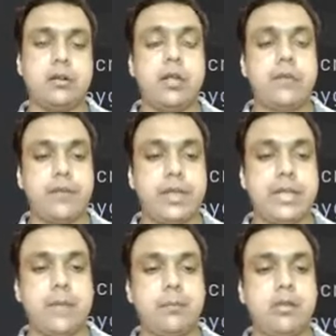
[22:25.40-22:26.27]

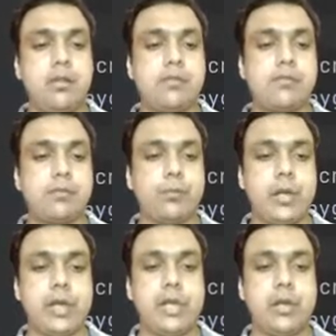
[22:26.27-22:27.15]
variables
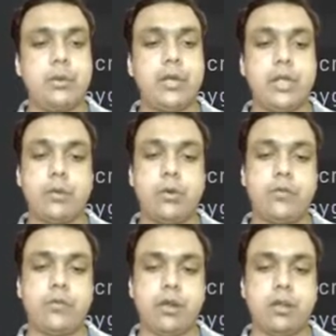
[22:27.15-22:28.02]
value equal
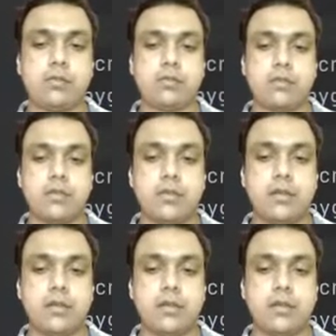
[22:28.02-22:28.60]
to false.